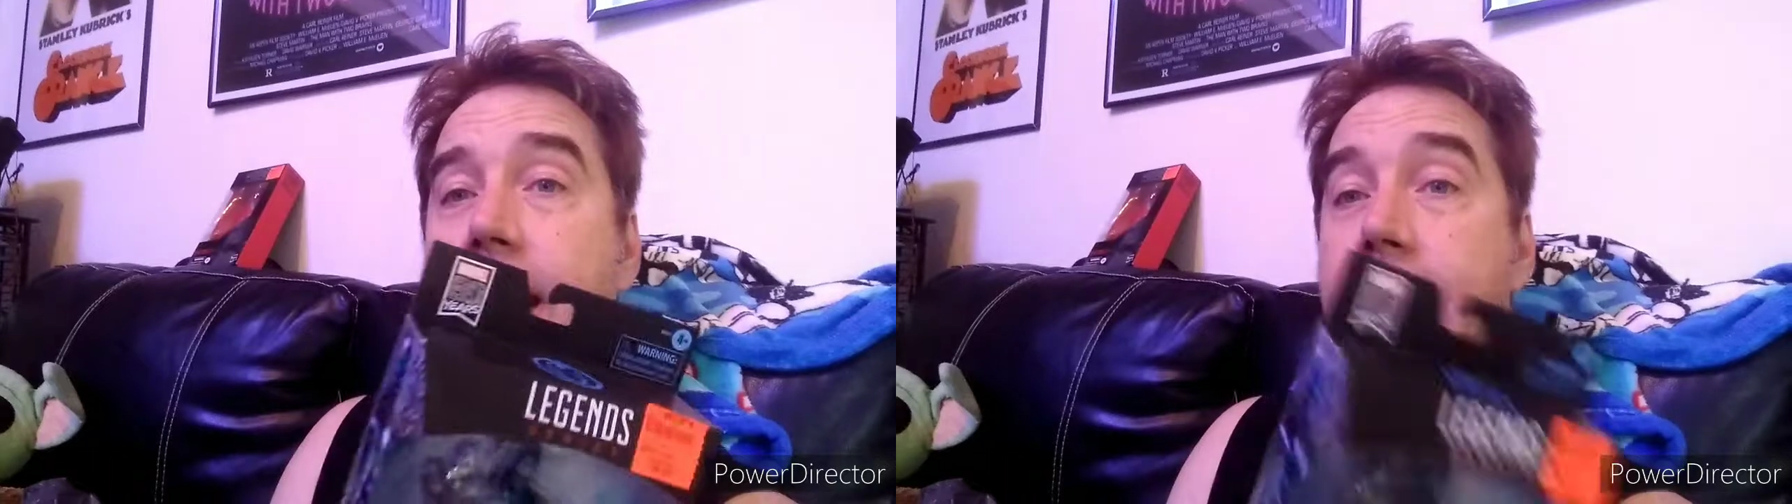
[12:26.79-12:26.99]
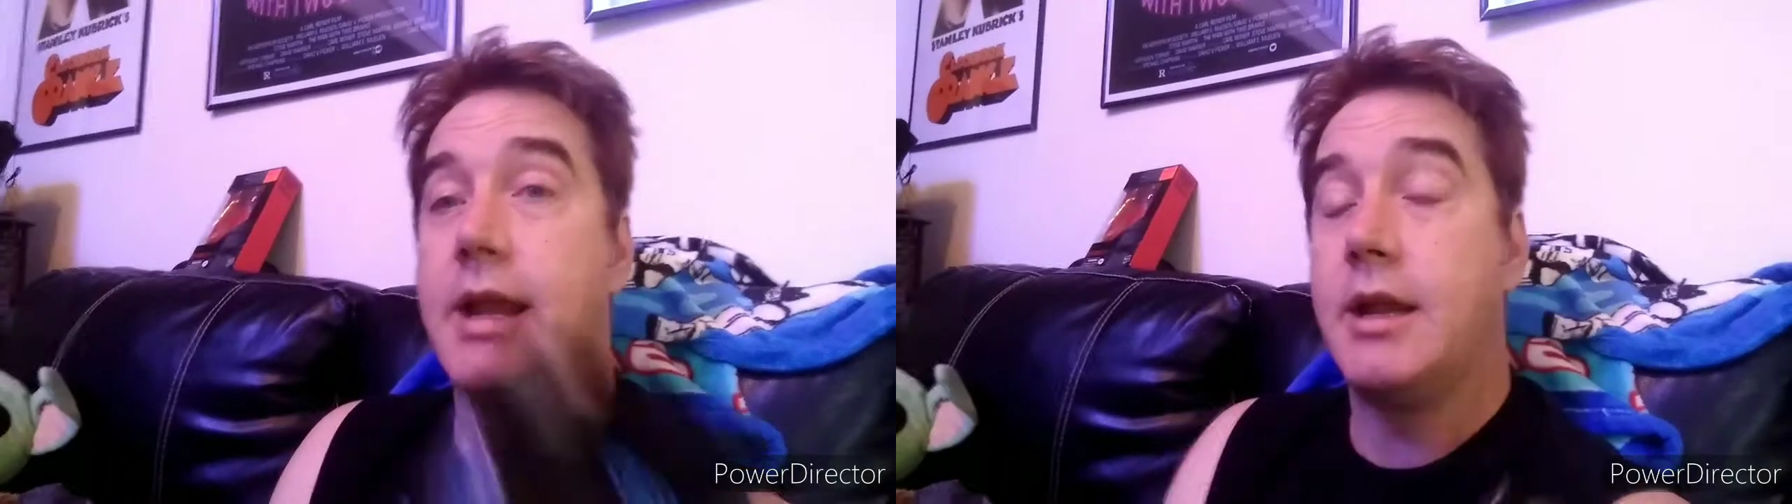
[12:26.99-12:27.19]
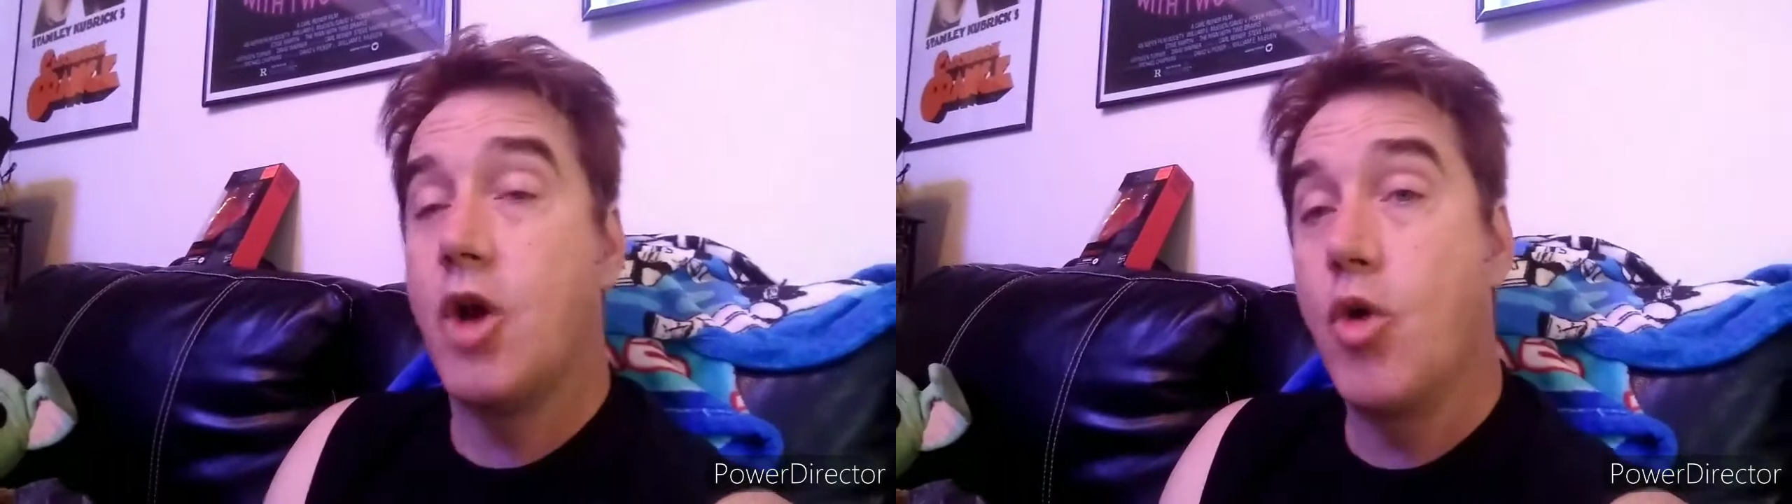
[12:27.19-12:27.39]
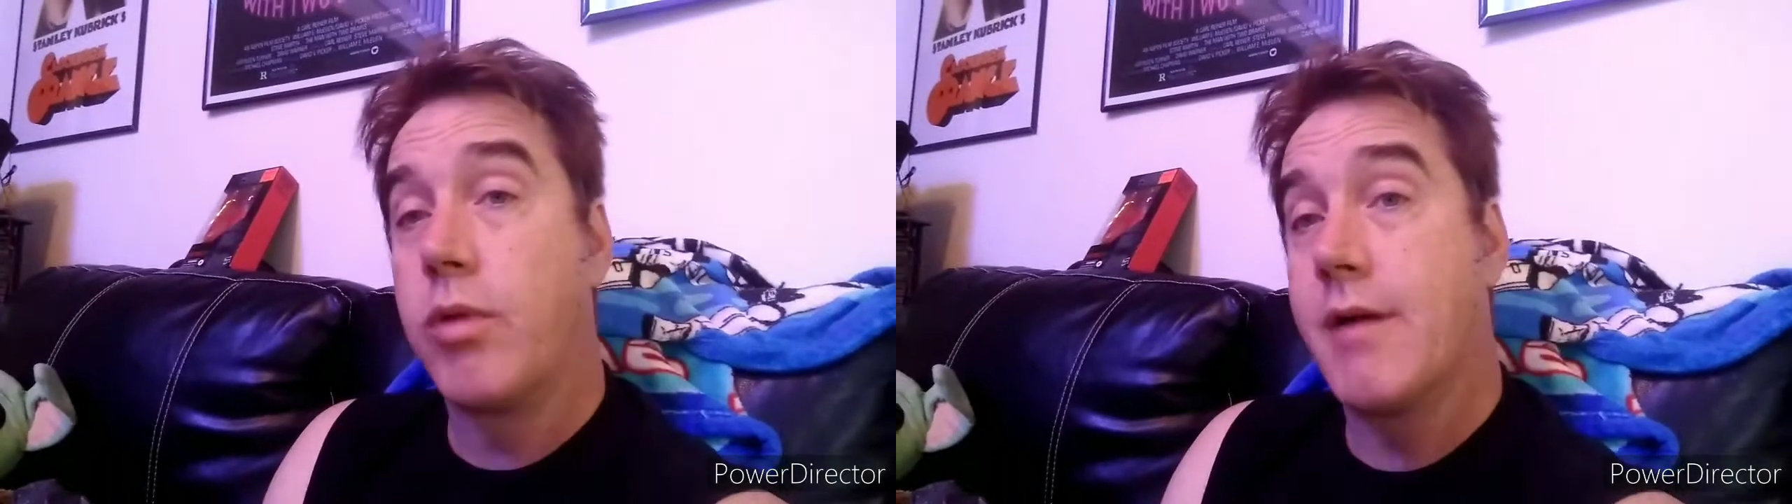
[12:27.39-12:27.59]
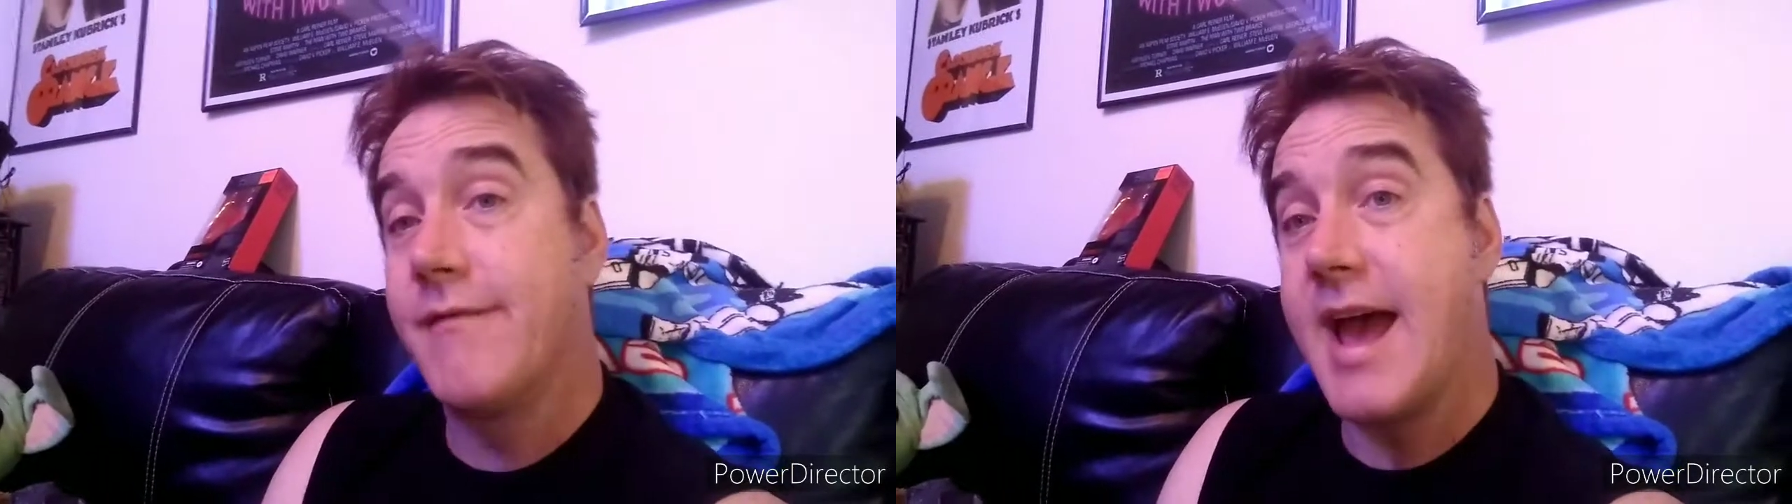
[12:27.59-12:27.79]
a
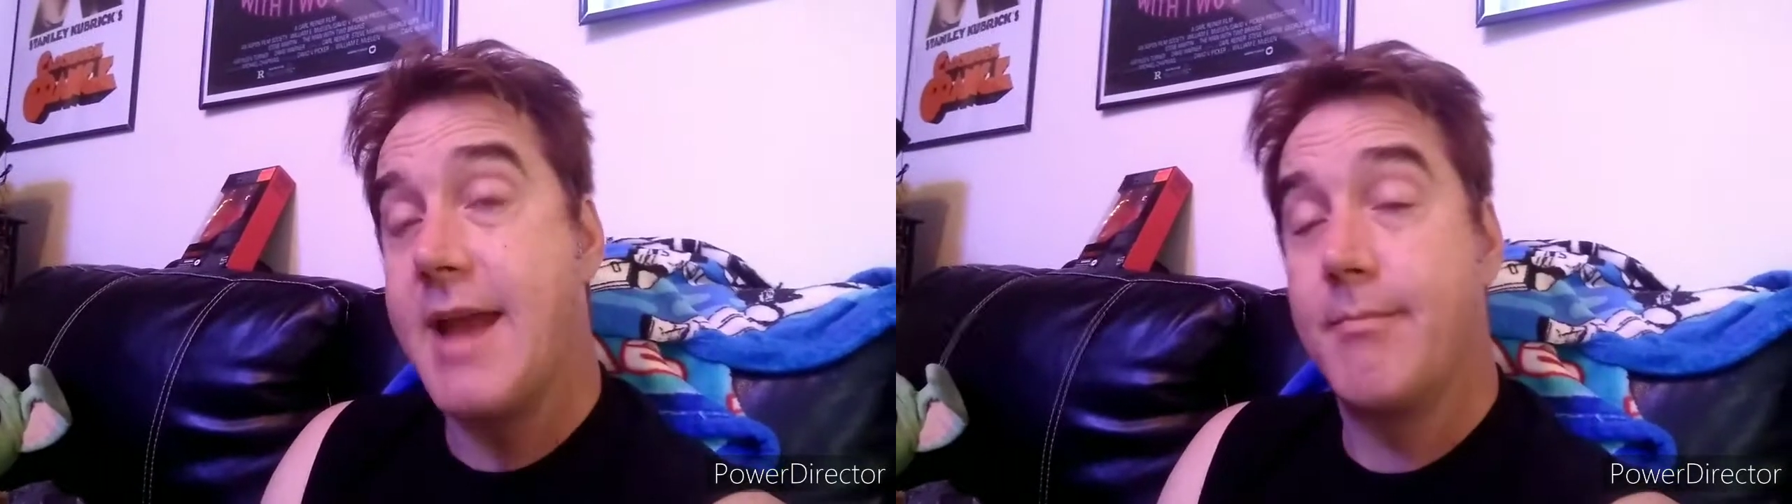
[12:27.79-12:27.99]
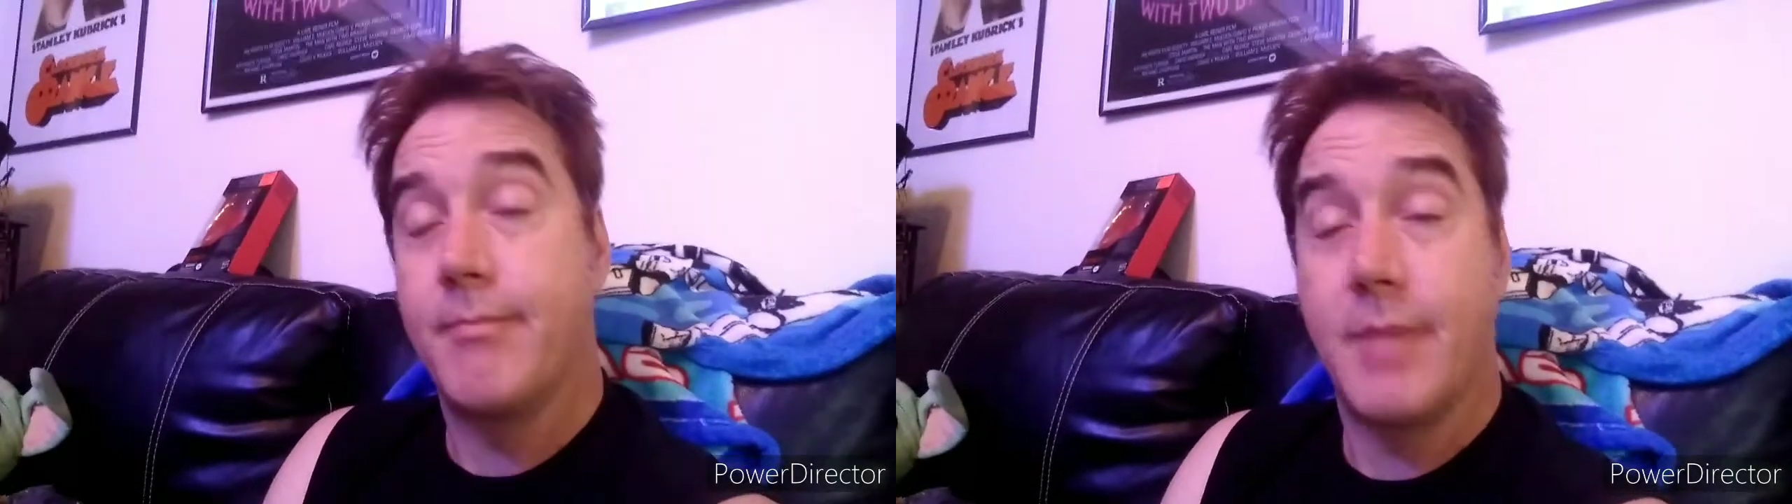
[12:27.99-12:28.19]
Cobra Bat,